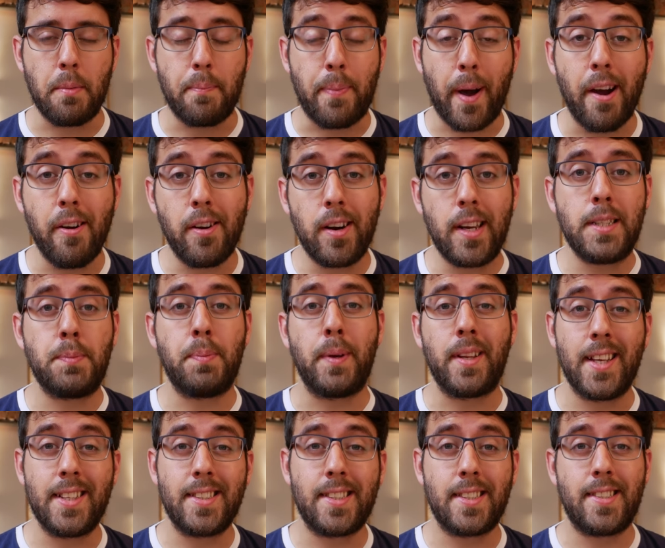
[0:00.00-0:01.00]
Apparently, he's
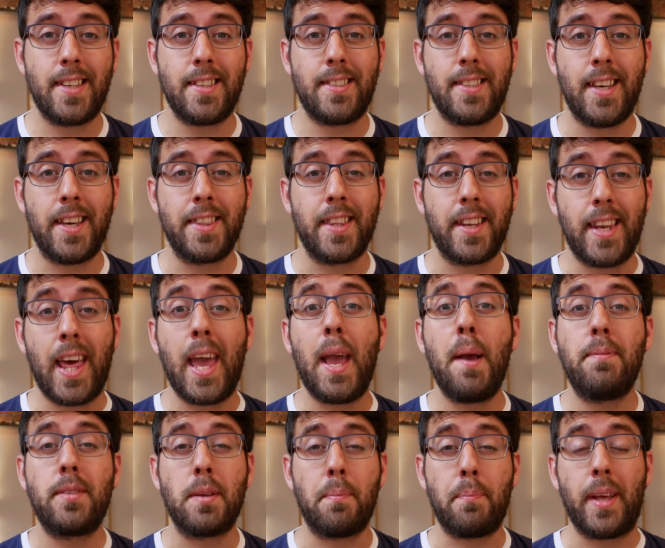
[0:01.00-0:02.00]
been linked to City, and the
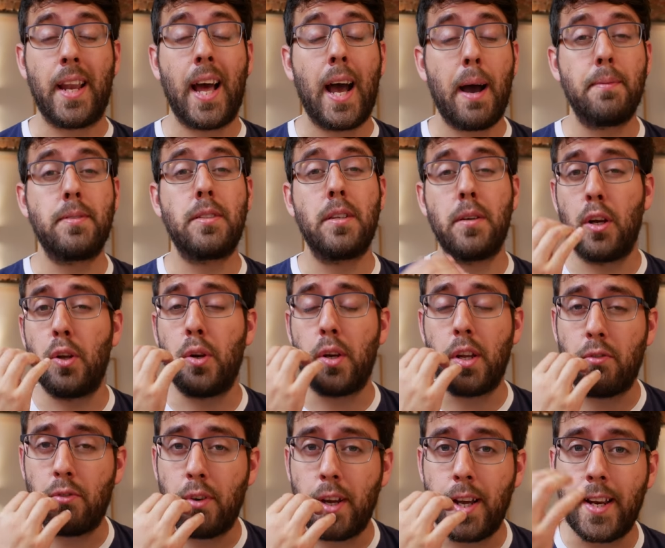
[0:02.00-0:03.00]
names have been
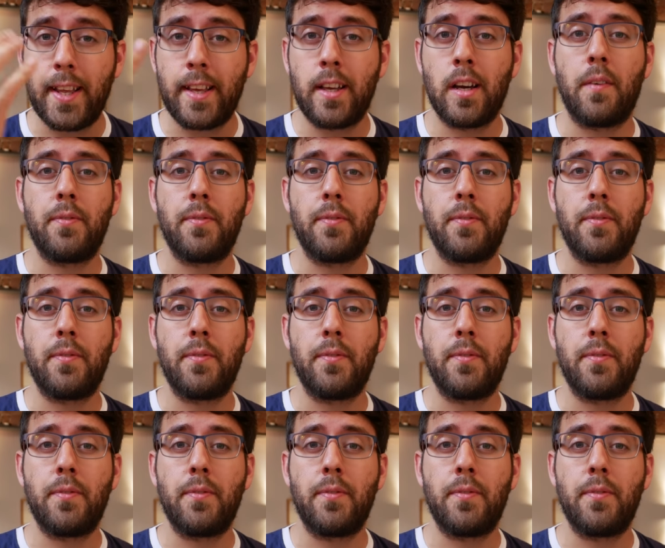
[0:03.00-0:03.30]
absolutely reeling